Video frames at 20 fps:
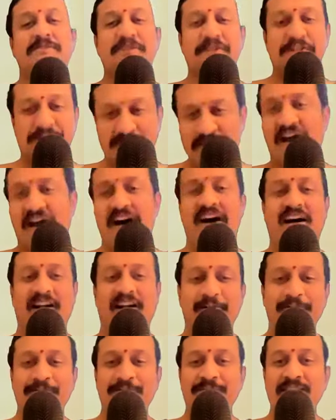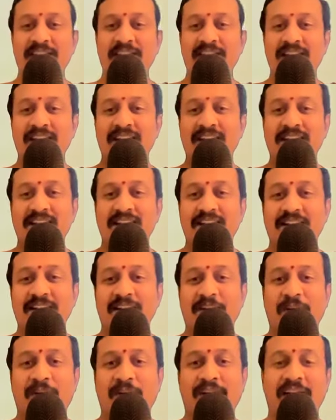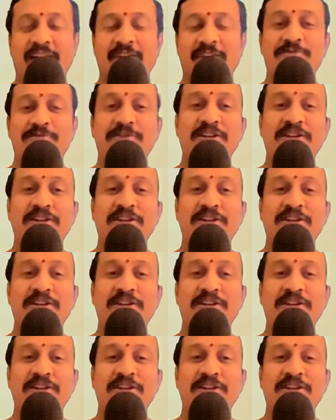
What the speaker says: vrikshaha. Okay,